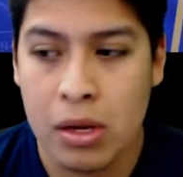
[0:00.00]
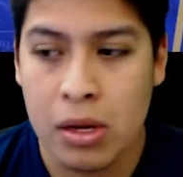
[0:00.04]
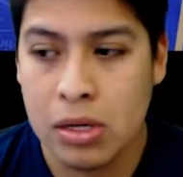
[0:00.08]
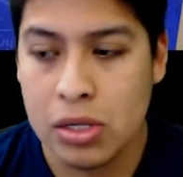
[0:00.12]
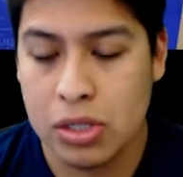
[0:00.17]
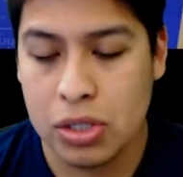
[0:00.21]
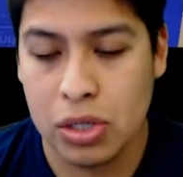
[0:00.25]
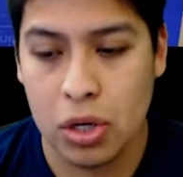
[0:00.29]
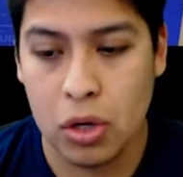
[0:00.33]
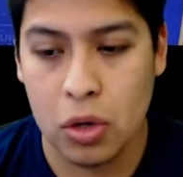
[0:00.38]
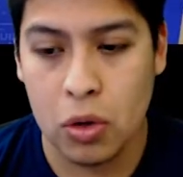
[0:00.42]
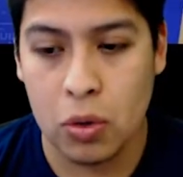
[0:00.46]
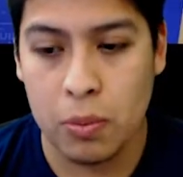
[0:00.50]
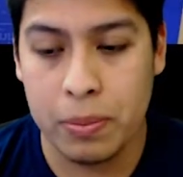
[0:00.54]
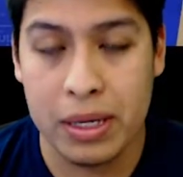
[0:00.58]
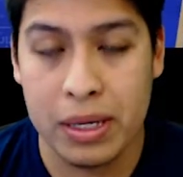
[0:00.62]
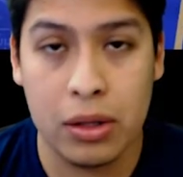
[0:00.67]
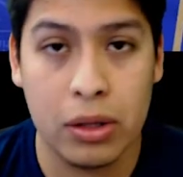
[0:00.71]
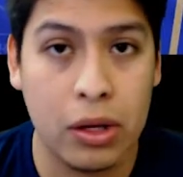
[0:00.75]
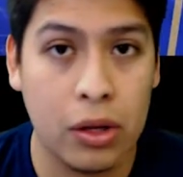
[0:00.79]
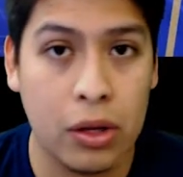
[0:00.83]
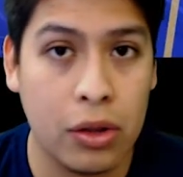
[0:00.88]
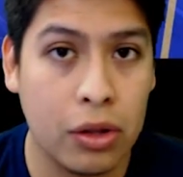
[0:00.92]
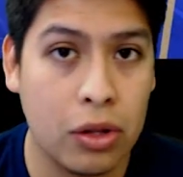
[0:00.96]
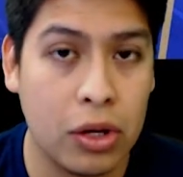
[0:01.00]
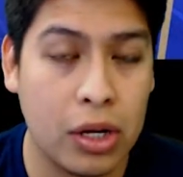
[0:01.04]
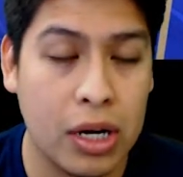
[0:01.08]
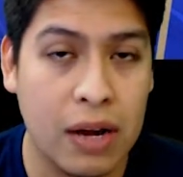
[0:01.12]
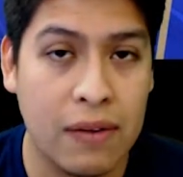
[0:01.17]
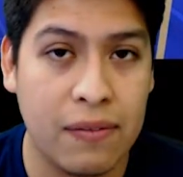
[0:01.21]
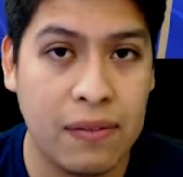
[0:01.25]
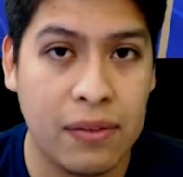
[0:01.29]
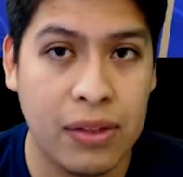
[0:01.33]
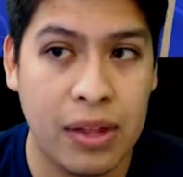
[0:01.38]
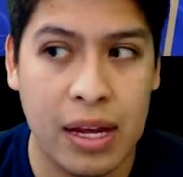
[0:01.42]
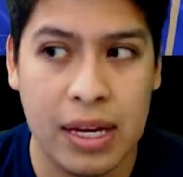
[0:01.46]
So be on the lookout
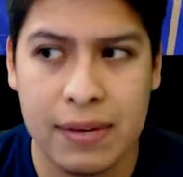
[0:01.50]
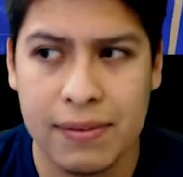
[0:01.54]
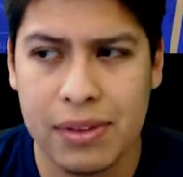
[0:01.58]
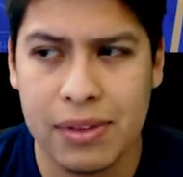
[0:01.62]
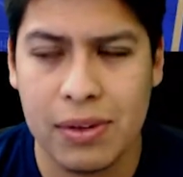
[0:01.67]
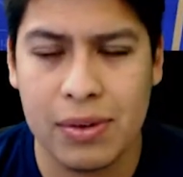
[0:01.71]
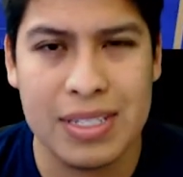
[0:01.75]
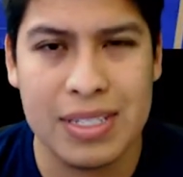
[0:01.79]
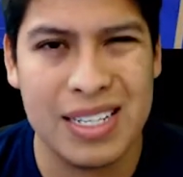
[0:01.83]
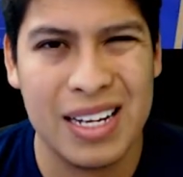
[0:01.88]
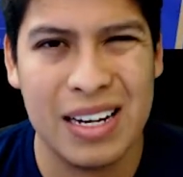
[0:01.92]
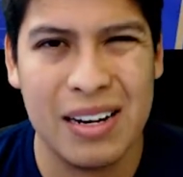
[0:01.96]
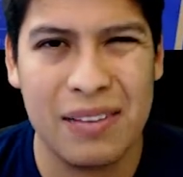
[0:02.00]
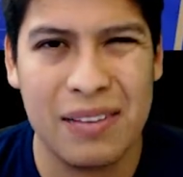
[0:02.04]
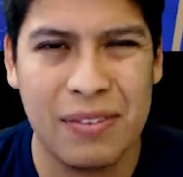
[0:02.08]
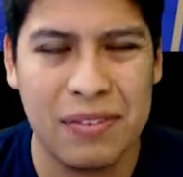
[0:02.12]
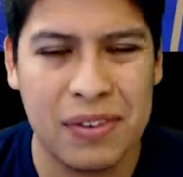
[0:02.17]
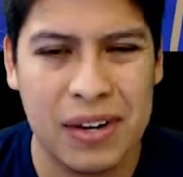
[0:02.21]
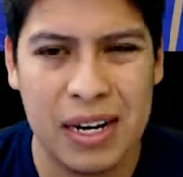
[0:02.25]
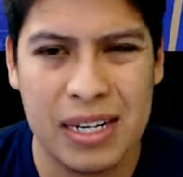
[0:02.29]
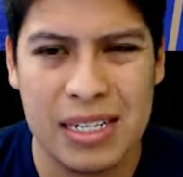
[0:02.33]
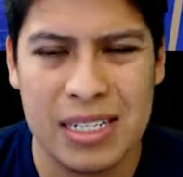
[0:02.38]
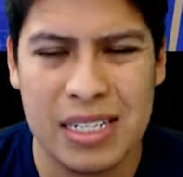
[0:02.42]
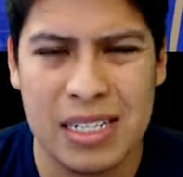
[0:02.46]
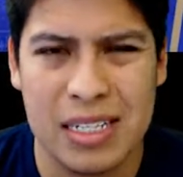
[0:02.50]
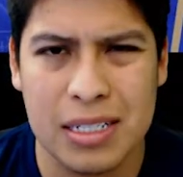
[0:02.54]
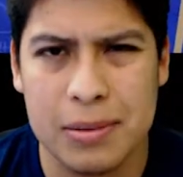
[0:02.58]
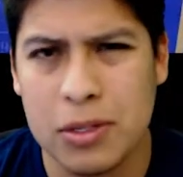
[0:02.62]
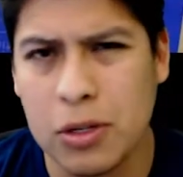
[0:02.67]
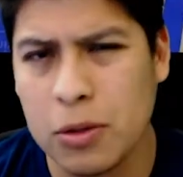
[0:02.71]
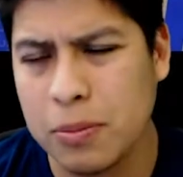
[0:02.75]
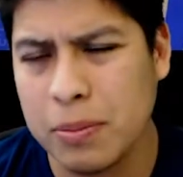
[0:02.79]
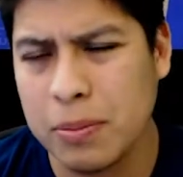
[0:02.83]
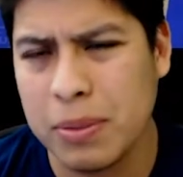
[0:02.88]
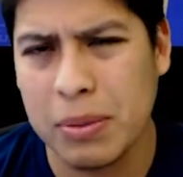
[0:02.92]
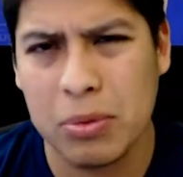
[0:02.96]
for that. Even though it's the end of FIFA 19, still
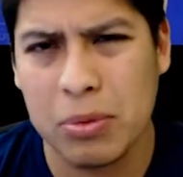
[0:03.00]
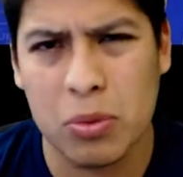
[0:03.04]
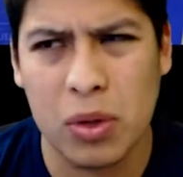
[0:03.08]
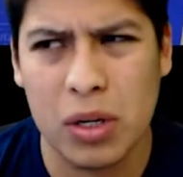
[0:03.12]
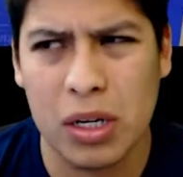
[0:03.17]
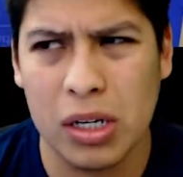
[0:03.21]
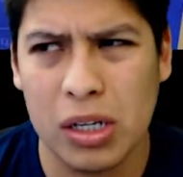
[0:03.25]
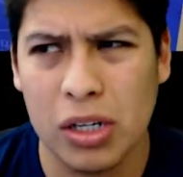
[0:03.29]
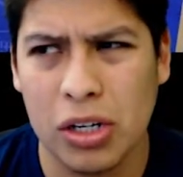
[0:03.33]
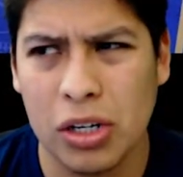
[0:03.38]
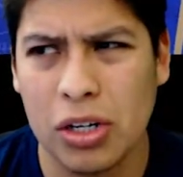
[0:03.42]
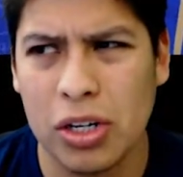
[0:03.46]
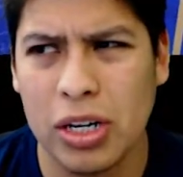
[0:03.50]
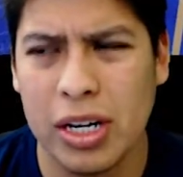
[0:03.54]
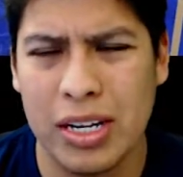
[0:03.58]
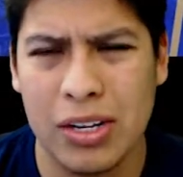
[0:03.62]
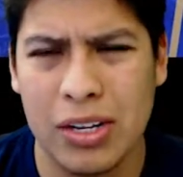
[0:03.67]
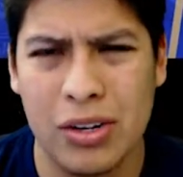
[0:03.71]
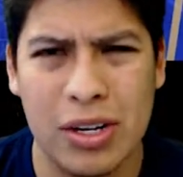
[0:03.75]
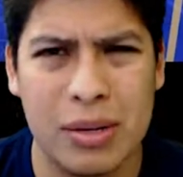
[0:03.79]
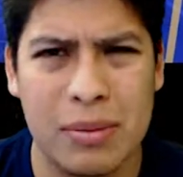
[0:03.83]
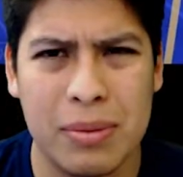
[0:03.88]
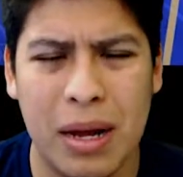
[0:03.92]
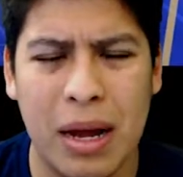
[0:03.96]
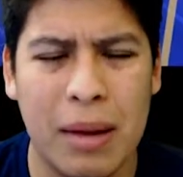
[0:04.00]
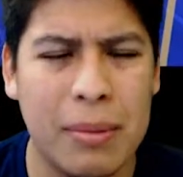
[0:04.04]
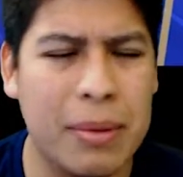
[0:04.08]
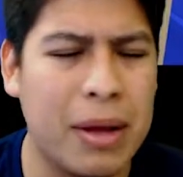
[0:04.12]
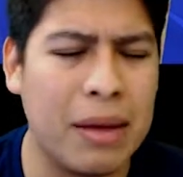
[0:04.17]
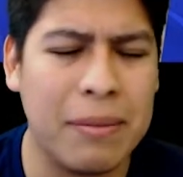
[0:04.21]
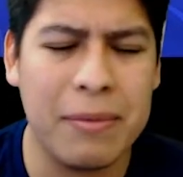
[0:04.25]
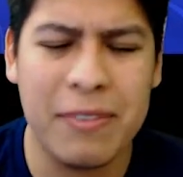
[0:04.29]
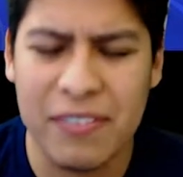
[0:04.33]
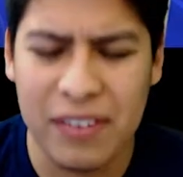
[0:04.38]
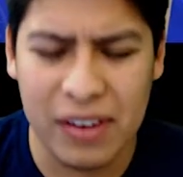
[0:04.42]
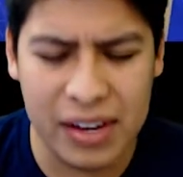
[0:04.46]
people want to learn, and you can I'm
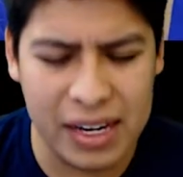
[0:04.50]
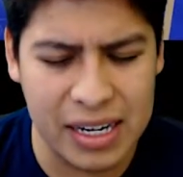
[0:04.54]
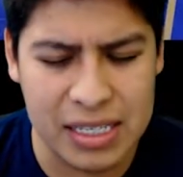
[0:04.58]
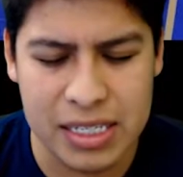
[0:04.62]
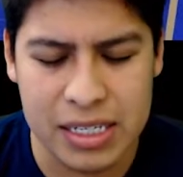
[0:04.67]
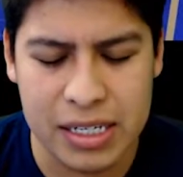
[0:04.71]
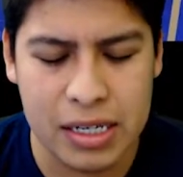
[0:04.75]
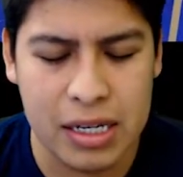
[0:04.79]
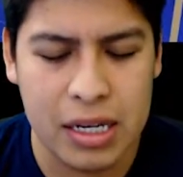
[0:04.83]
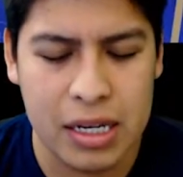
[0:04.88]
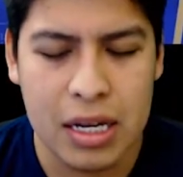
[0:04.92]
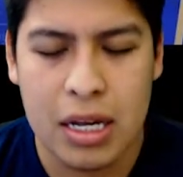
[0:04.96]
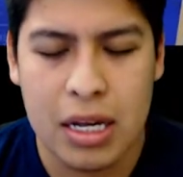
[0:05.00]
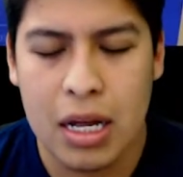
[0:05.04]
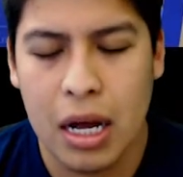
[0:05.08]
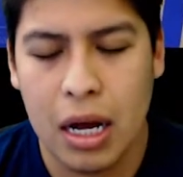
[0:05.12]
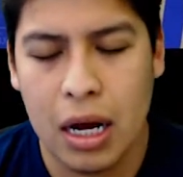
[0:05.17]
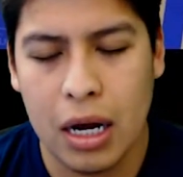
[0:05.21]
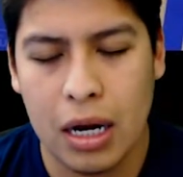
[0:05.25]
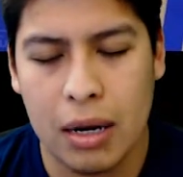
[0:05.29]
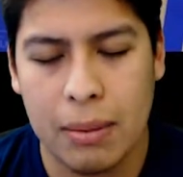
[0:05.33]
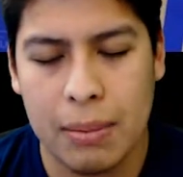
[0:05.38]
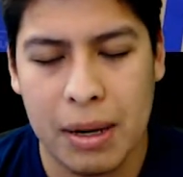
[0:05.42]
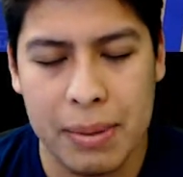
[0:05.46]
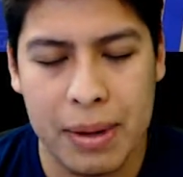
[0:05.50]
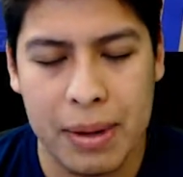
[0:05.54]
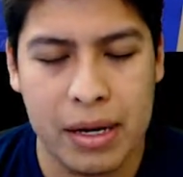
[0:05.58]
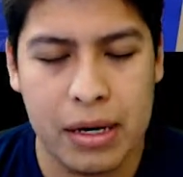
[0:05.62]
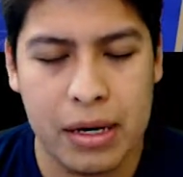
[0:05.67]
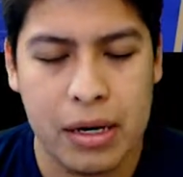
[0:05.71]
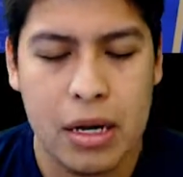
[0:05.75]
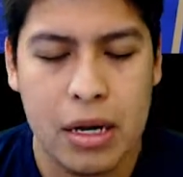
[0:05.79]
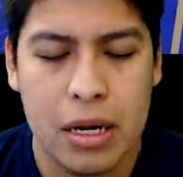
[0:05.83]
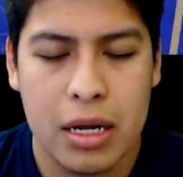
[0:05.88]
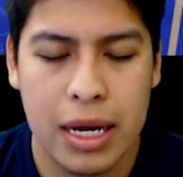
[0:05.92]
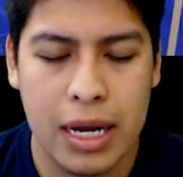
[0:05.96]
FIFA 18, my bad.
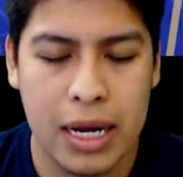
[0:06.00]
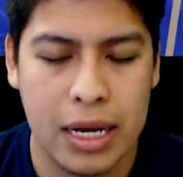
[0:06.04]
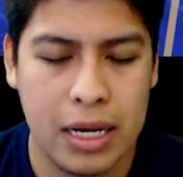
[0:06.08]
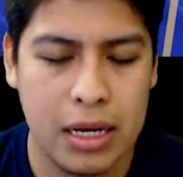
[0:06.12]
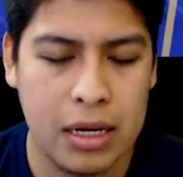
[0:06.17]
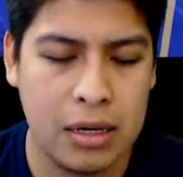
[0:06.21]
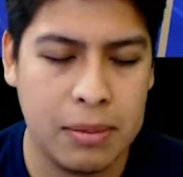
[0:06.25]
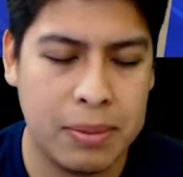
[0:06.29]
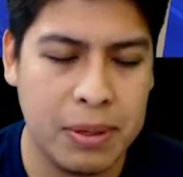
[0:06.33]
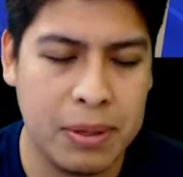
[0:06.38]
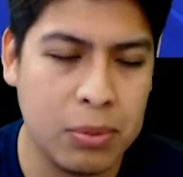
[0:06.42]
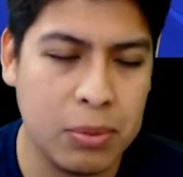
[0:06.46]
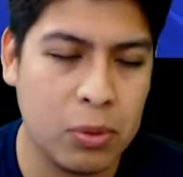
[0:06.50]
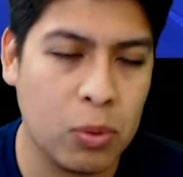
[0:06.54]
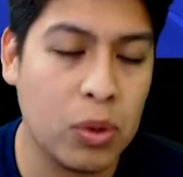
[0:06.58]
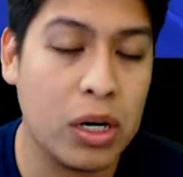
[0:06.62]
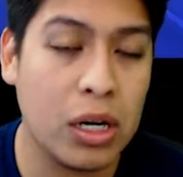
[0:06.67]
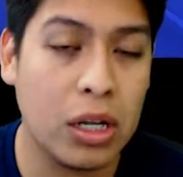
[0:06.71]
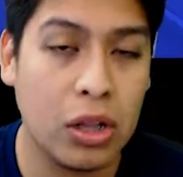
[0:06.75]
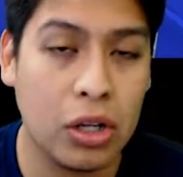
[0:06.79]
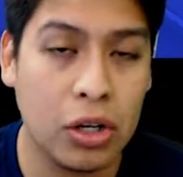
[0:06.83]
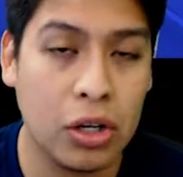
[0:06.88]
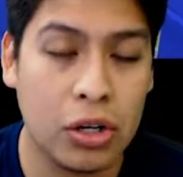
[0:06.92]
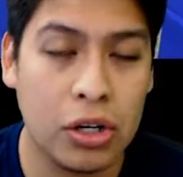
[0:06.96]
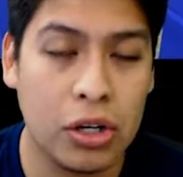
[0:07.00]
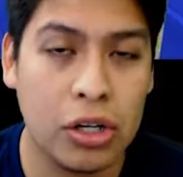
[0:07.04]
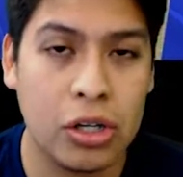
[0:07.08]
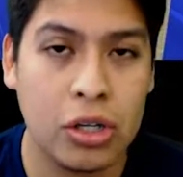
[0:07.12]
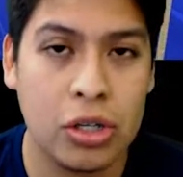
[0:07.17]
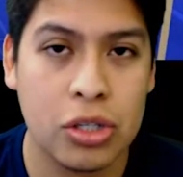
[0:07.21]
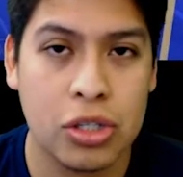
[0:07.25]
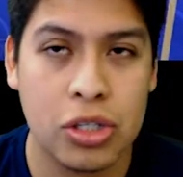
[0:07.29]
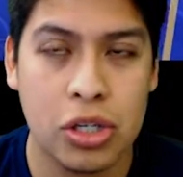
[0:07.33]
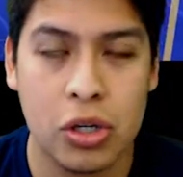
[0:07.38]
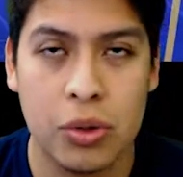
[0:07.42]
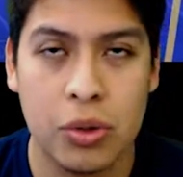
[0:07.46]
And people want to learn
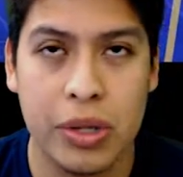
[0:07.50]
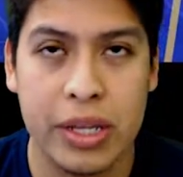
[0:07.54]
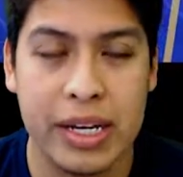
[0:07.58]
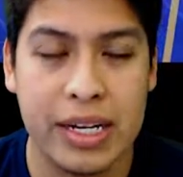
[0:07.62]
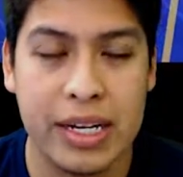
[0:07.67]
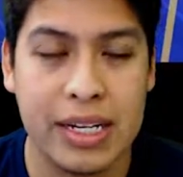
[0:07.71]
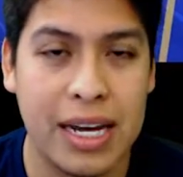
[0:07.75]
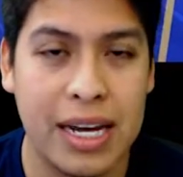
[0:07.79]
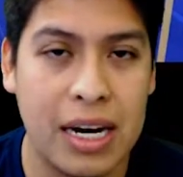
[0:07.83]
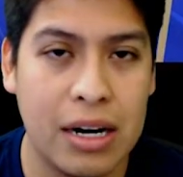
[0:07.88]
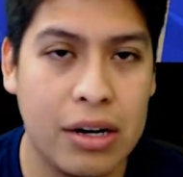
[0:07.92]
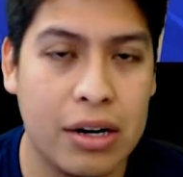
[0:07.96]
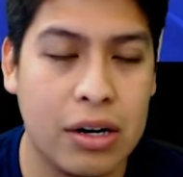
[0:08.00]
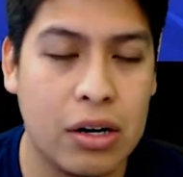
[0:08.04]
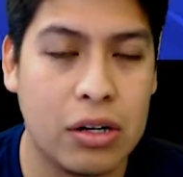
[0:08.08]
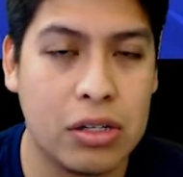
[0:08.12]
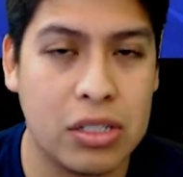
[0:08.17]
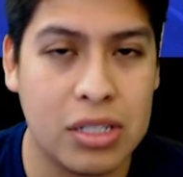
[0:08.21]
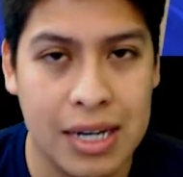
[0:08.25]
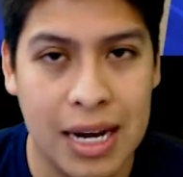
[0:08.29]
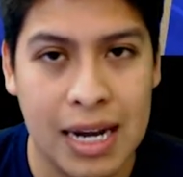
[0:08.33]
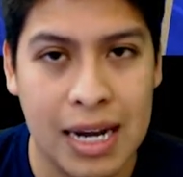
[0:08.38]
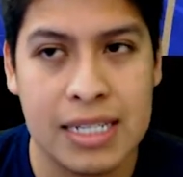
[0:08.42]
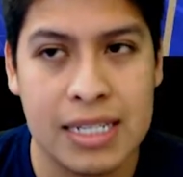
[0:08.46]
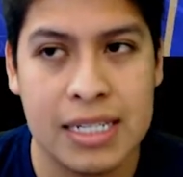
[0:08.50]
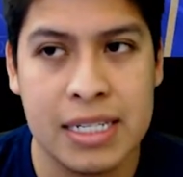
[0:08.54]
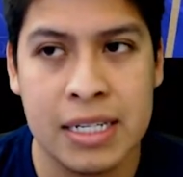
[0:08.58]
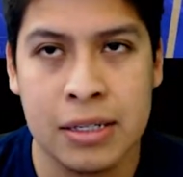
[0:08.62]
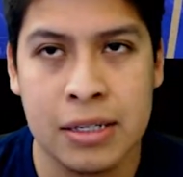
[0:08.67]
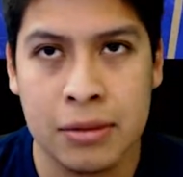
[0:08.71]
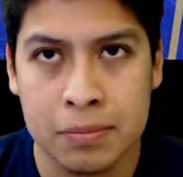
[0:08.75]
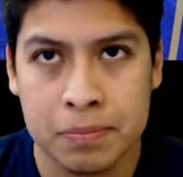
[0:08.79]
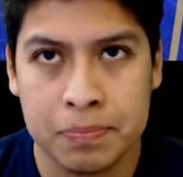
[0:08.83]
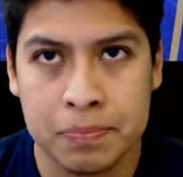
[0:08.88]
so they can carry it on to 19.